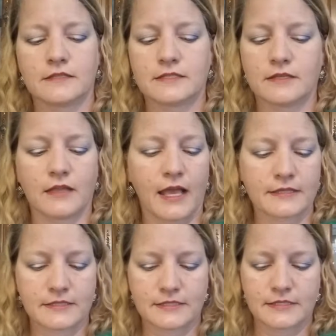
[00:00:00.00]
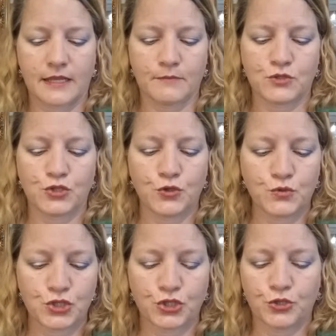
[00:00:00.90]
still has the same
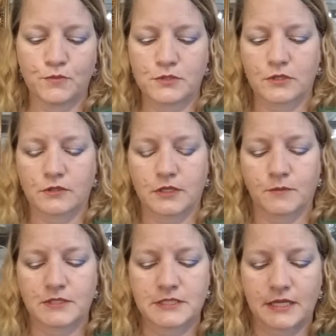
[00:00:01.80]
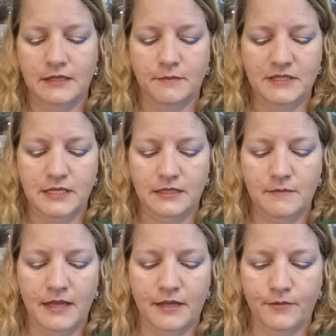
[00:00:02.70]
two tubes. Hold on one second, let me take
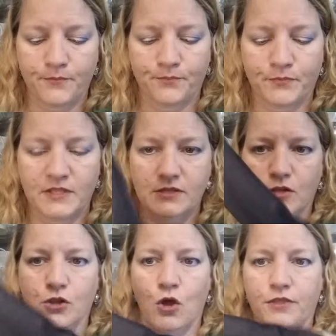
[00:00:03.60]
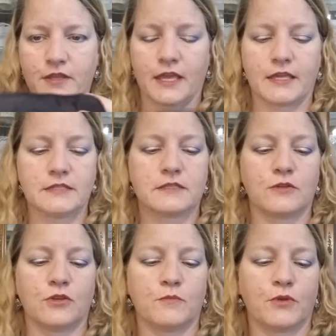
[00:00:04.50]
them out. It's a cloth case
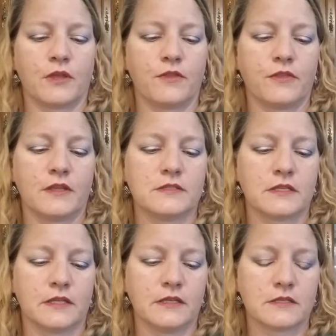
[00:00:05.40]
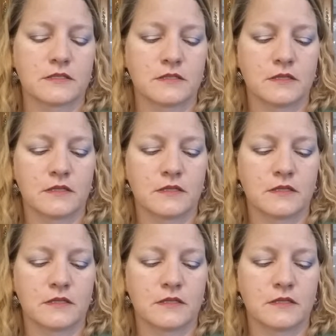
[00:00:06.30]
so you can put other things in it.